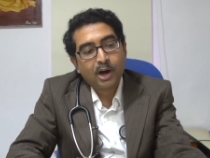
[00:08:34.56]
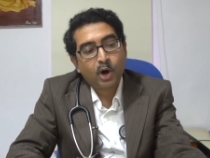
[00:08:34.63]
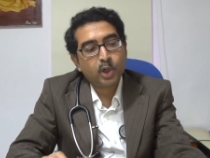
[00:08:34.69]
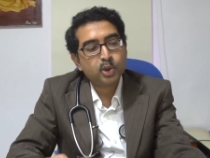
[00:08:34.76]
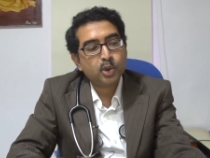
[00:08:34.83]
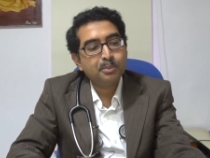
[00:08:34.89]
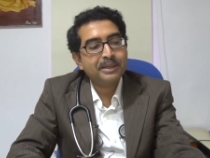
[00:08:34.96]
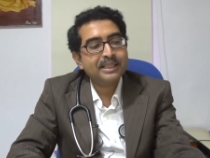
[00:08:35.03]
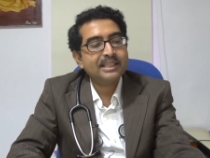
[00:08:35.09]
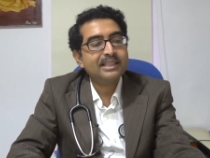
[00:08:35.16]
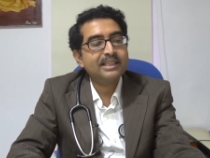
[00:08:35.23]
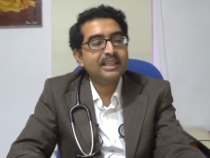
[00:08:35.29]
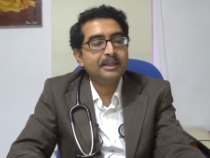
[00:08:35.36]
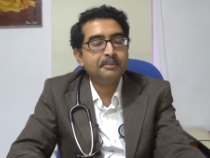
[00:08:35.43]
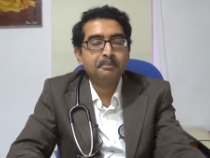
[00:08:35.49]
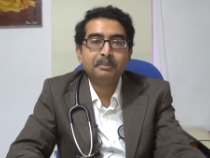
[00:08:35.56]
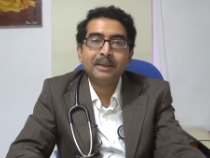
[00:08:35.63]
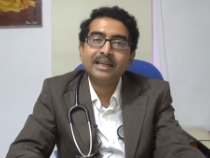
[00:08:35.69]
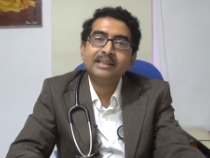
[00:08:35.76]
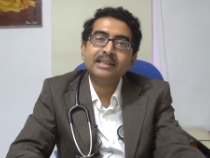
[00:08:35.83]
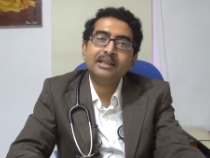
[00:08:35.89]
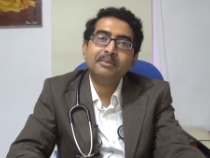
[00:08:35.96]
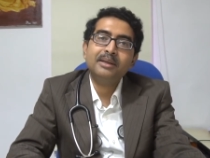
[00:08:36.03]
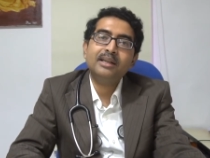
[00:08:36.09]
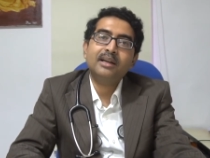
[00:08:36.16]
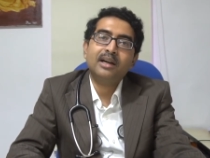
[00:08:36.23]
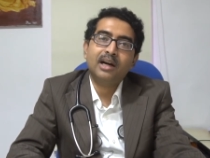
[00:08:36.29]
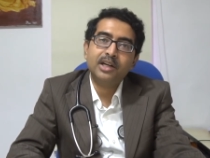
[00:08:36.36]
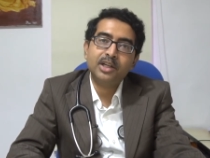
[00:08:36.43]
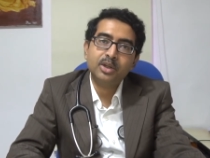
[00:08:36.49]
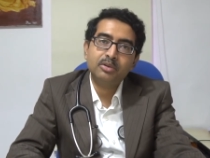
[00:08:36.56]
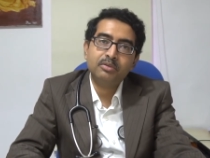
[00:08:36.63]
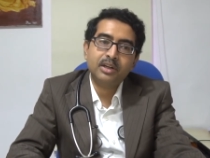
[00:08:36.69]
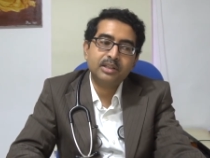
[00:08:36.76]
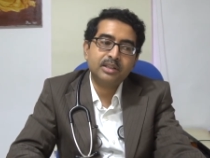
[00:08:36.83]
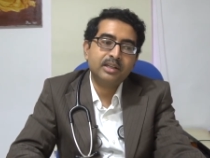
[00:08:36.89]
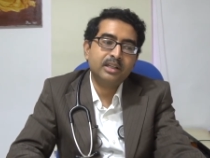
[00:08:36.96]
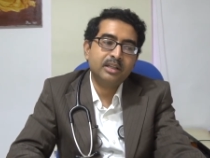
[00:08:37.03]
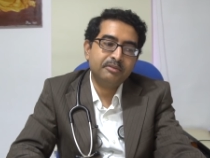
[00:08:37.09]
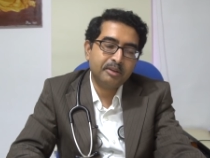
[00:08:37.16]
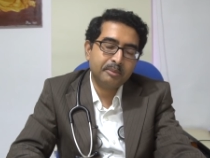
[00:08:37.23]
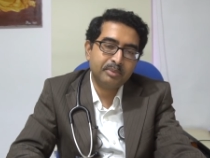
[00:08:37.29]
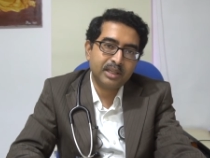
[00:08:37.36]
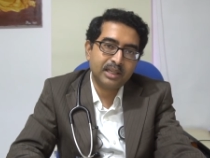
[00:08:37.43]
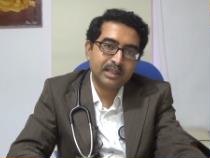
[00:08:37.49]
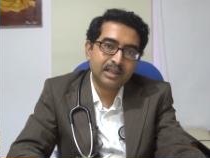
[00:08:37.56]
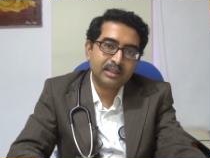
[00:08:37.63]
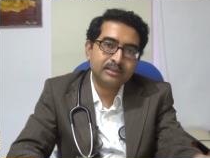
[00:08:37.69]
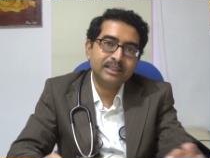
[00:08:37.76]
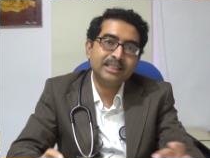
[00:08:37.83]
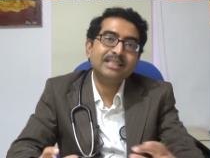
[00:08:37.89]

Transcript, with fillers: automated implantable cardioverter defibrillator.